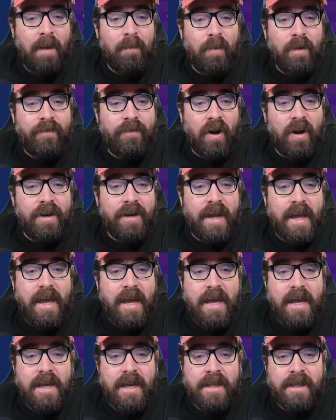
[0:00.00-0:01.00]
We've got an
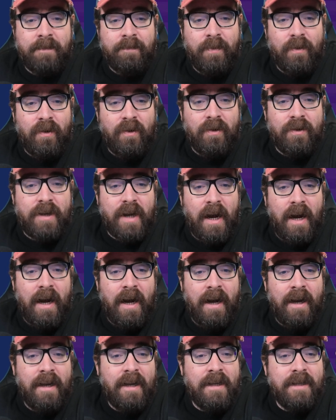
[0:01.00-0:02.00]
E. The board
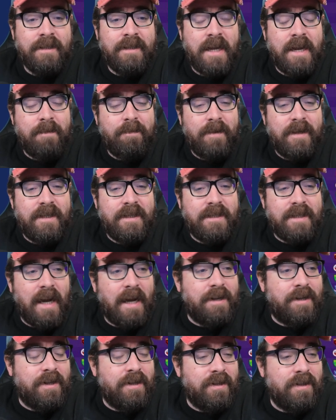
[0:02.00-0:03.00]
are deeply
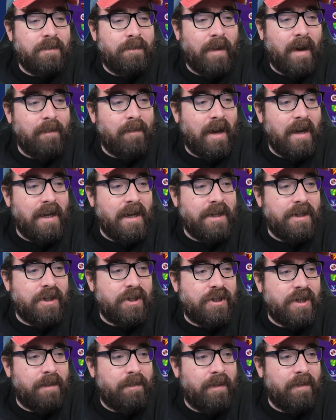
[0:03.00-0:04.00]
saddened by my
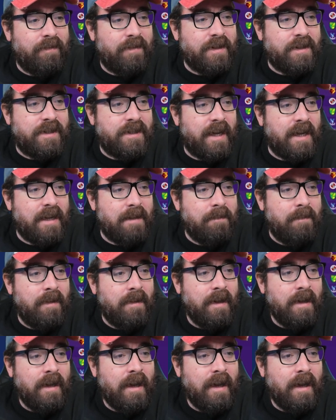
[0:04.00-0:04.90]
leadership of the team.